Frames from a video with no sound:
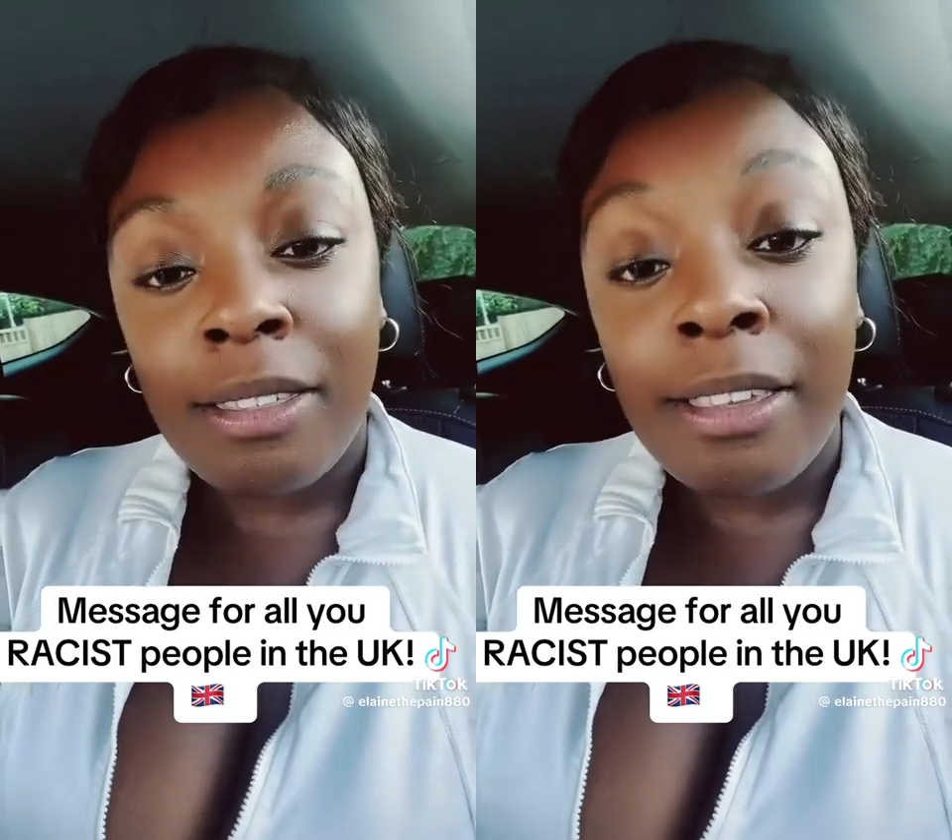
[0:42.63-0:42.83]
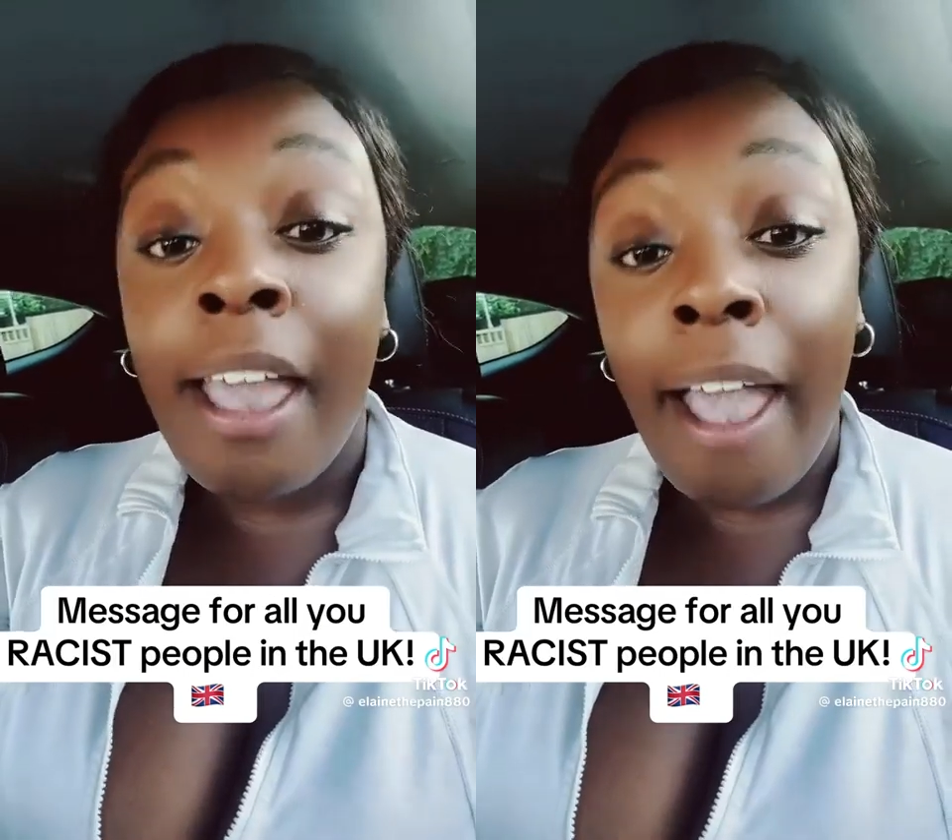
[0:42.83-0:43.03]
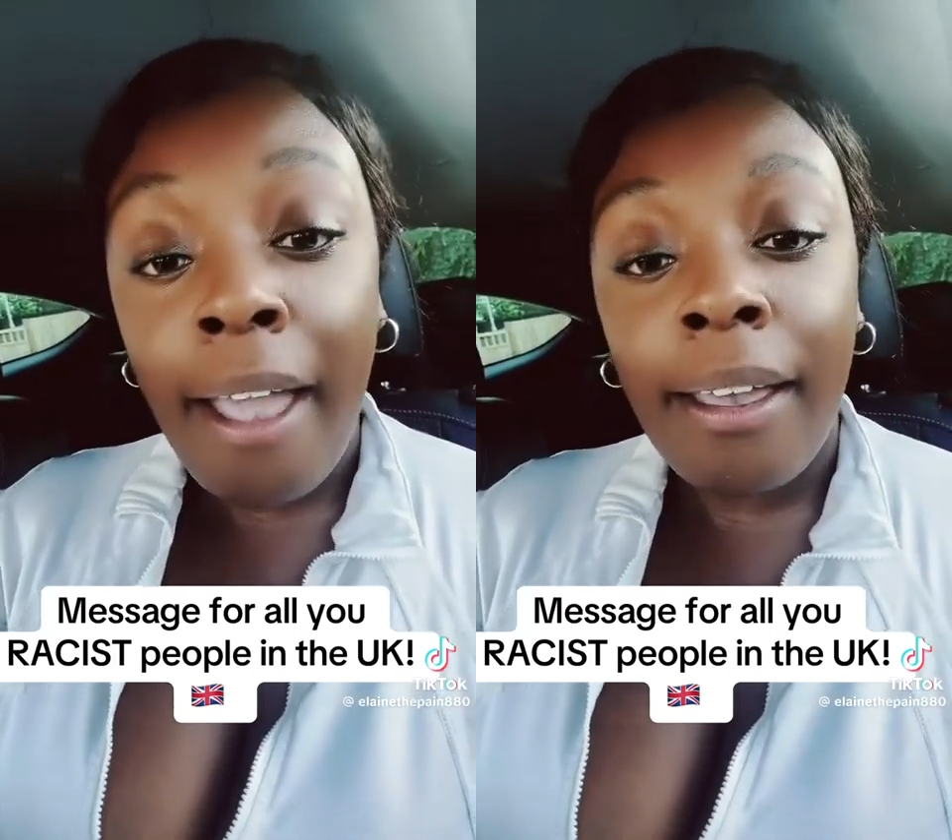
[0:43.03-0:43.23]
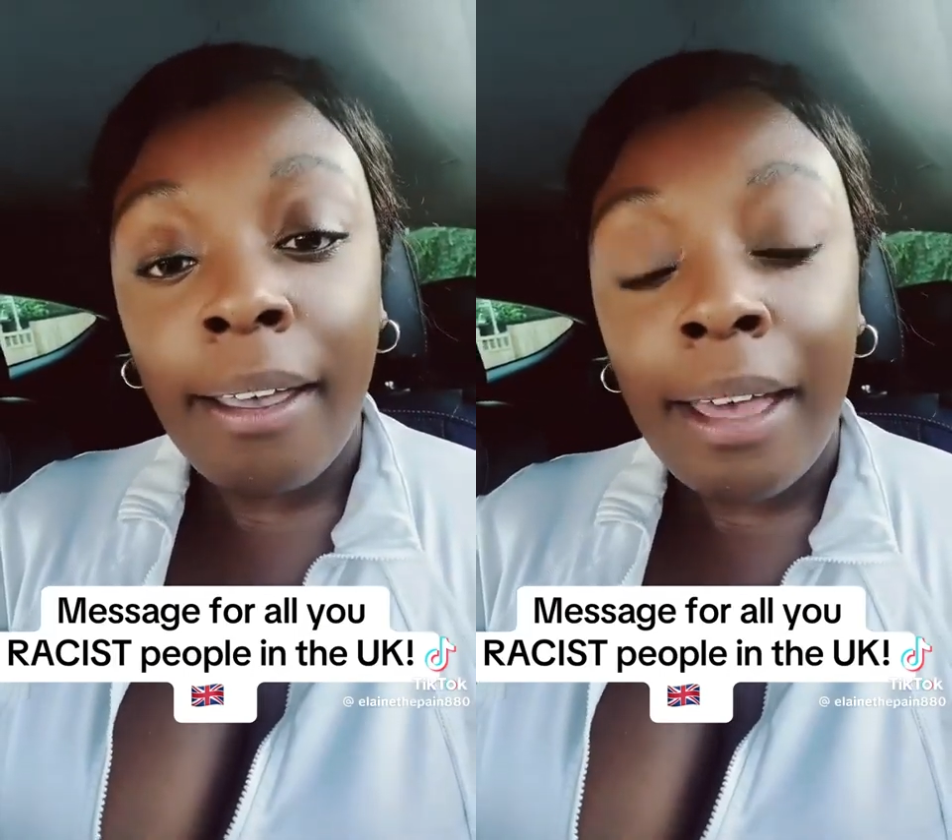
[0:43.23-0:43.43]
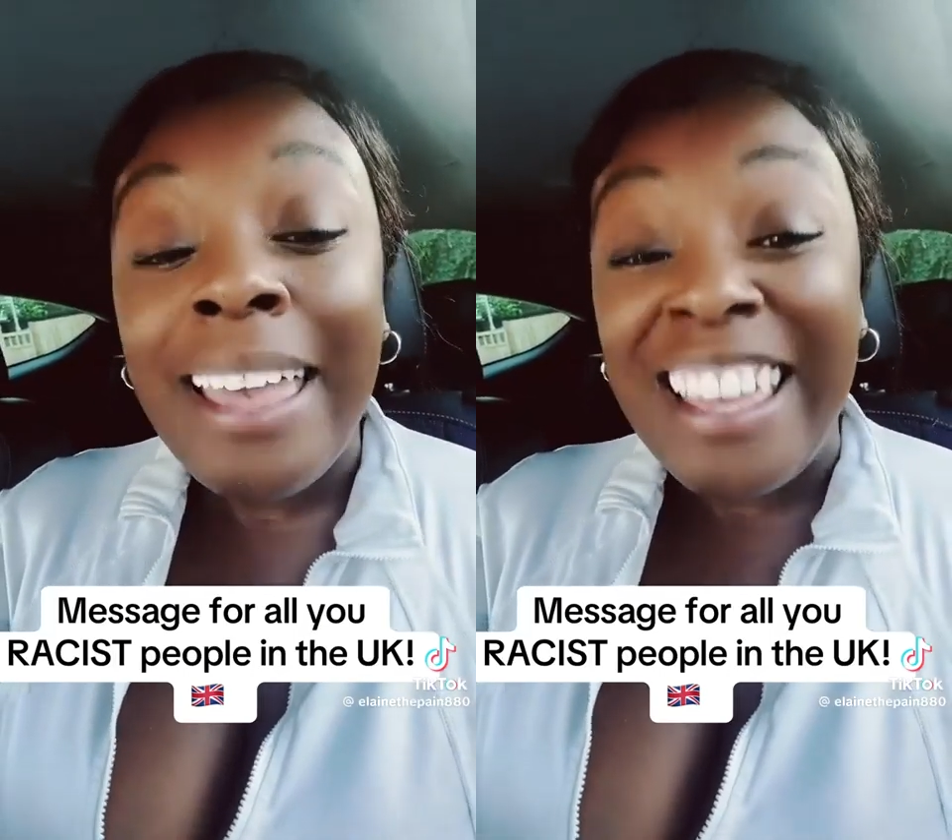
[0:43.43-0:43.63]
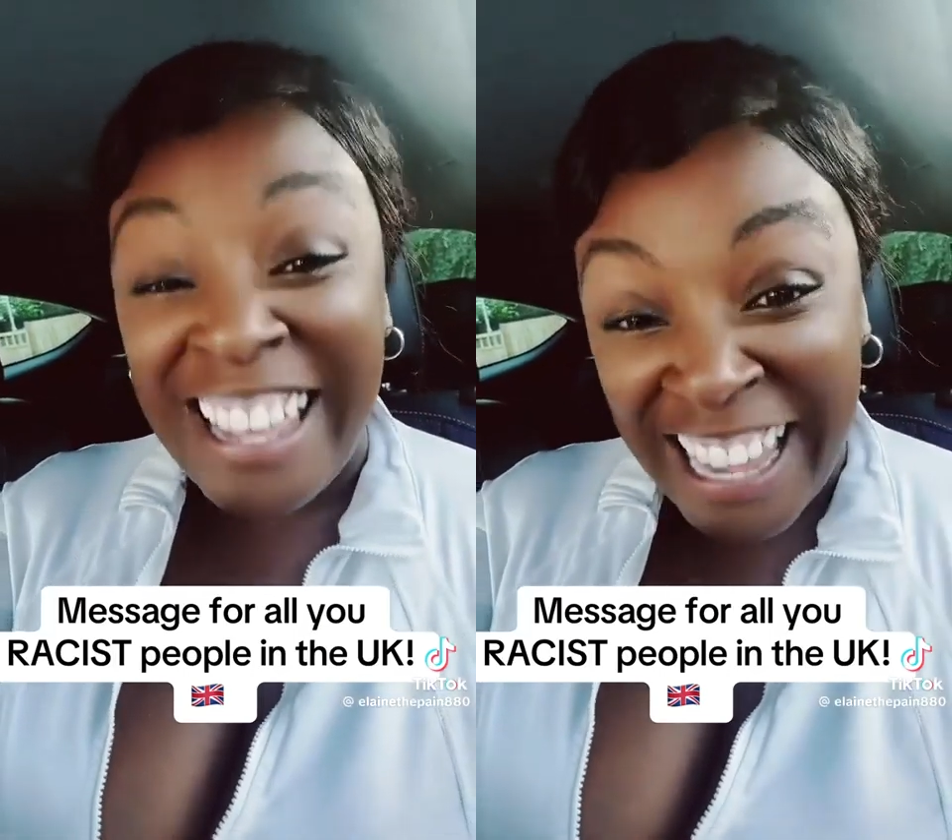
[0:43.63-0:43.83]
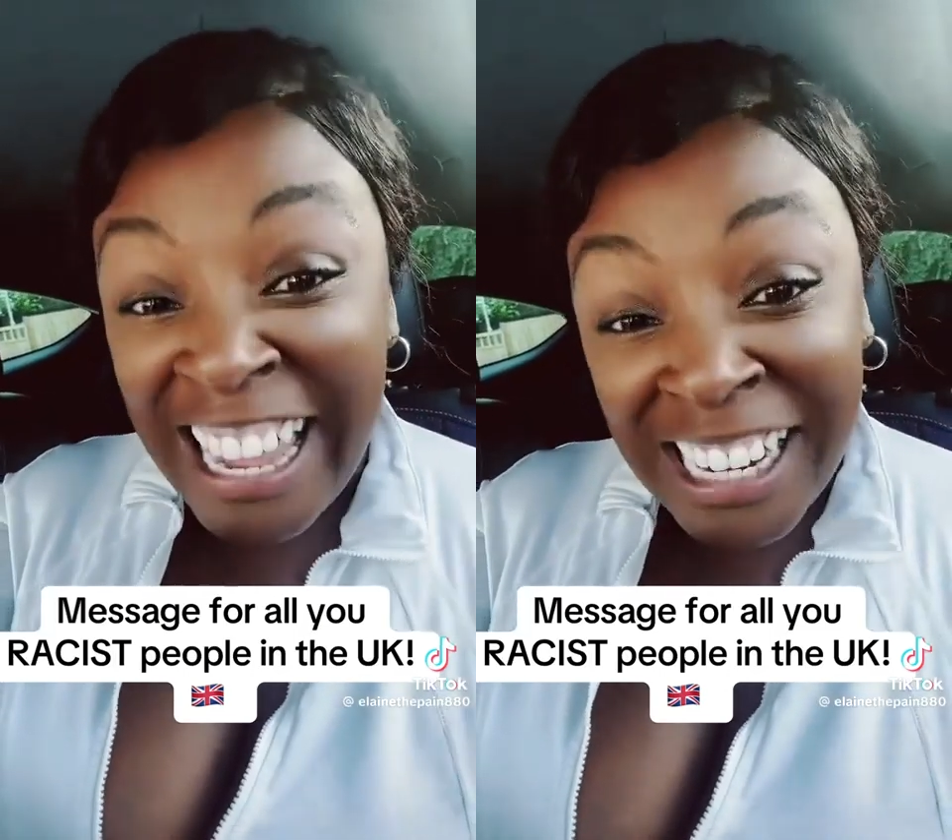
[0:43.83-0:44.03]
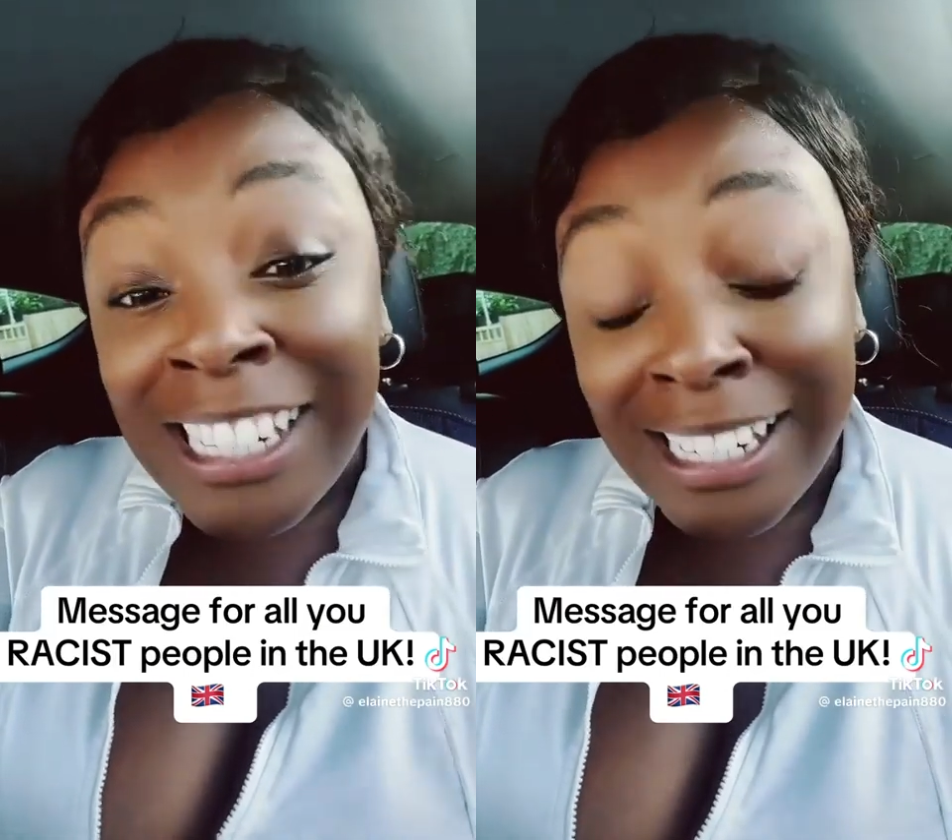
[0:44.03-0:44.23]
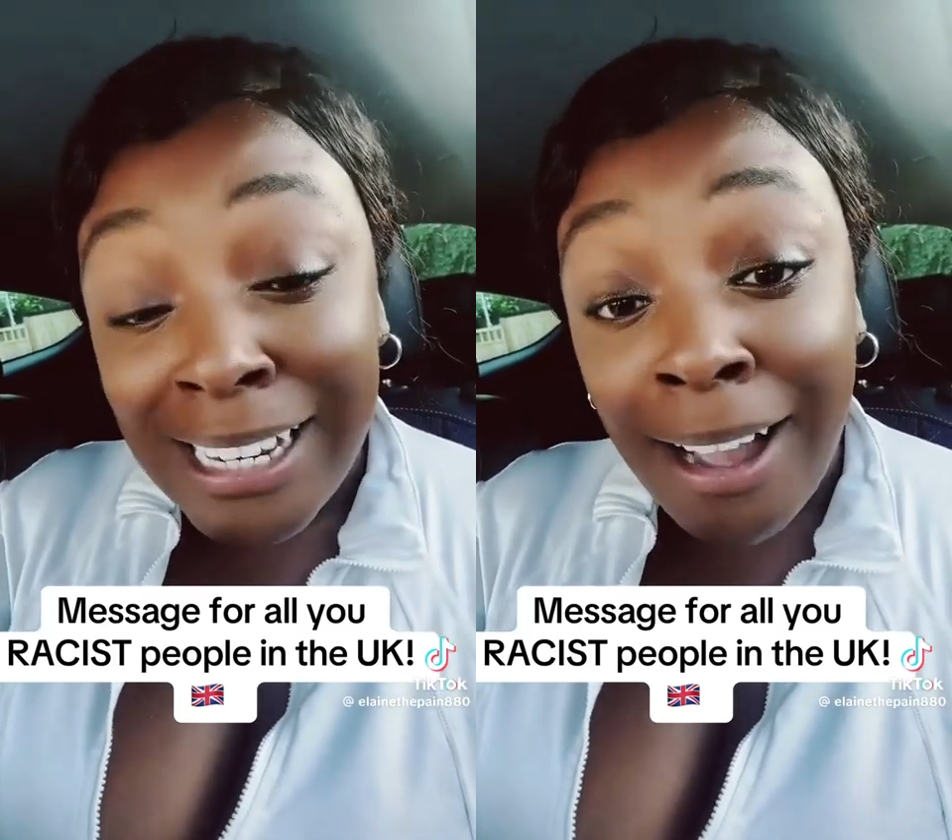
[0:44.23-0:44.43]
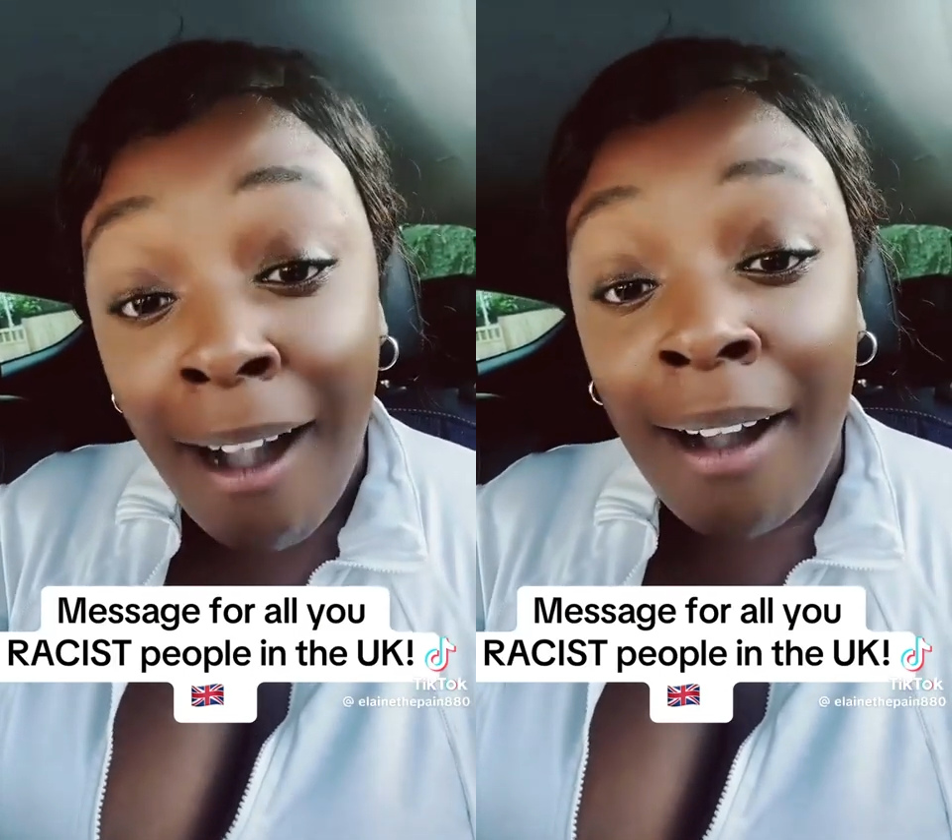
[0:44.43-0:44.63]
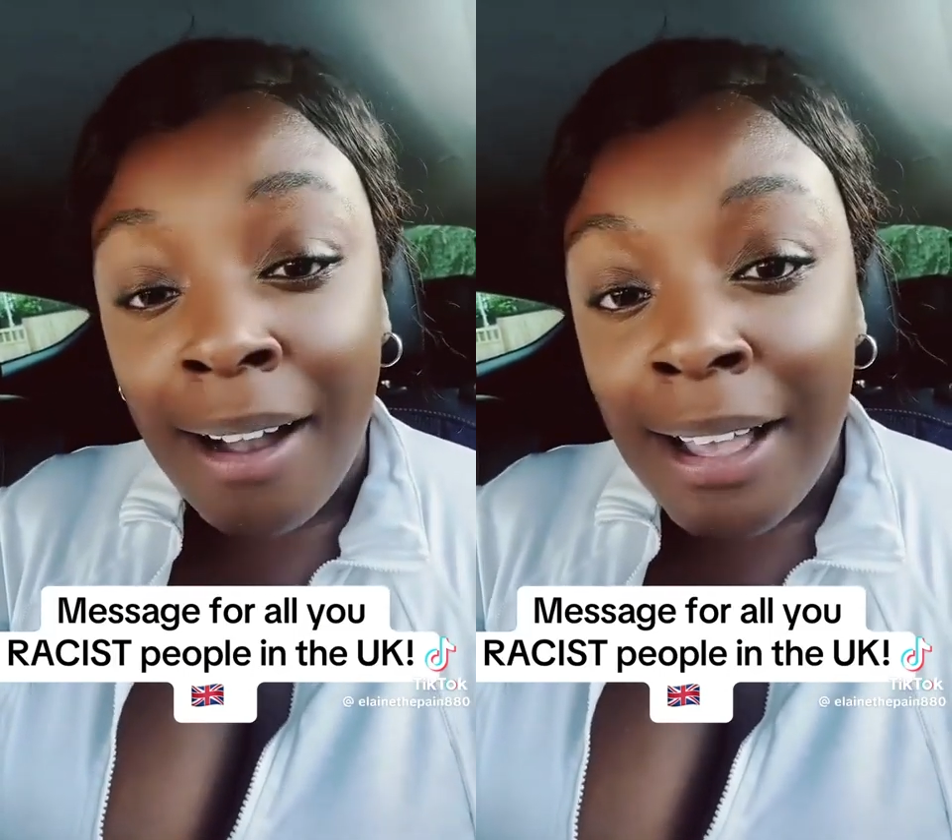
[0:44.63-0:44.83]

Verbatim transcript: yeah? India